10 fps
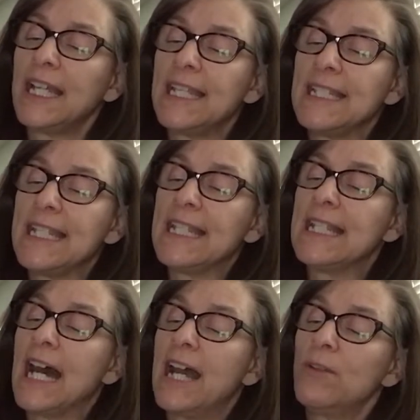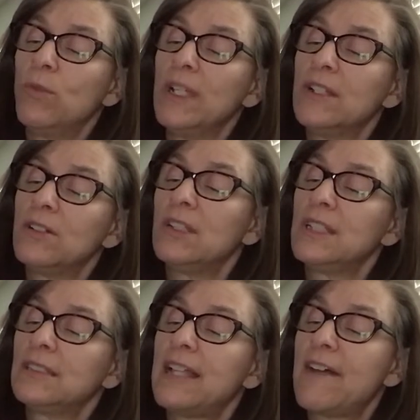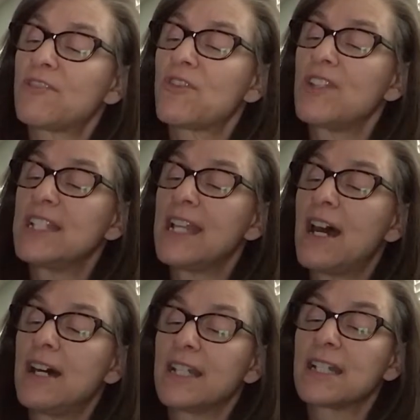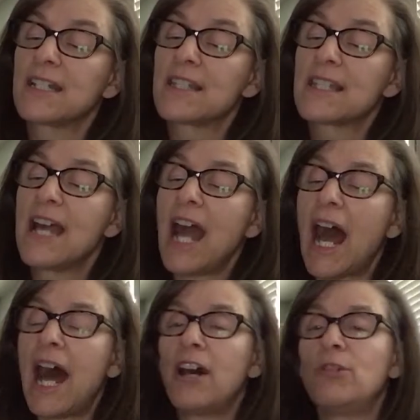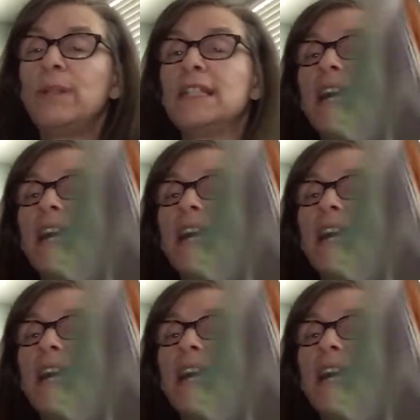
Indeed, I will, laughed the Deinonychus. I'll be